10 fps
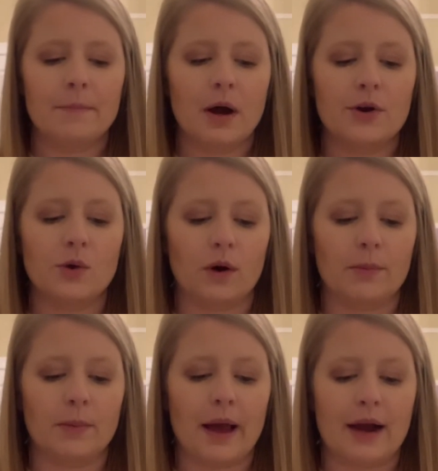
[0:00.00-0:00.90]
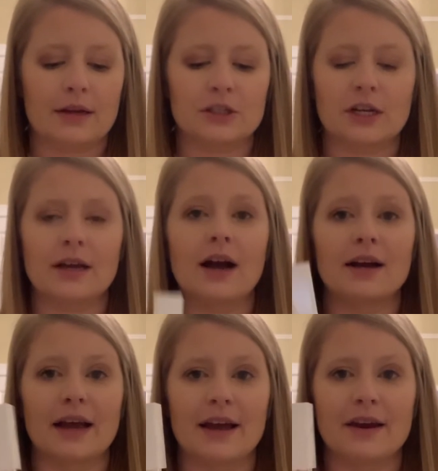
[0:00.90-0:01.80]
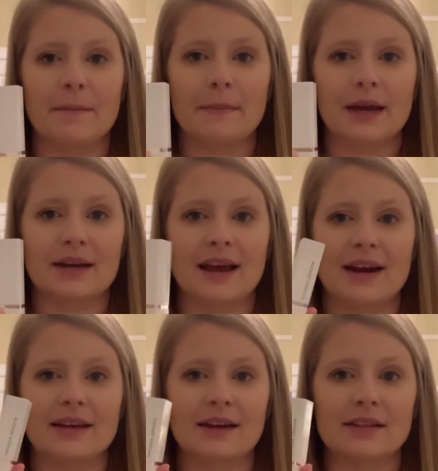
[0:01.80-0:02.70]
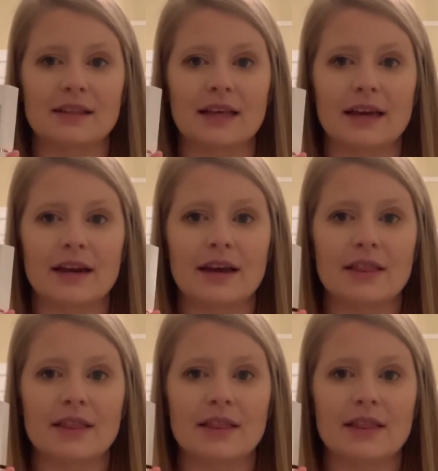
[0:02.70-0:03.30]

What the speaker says: Adorable packaging. Again, magnetic lid.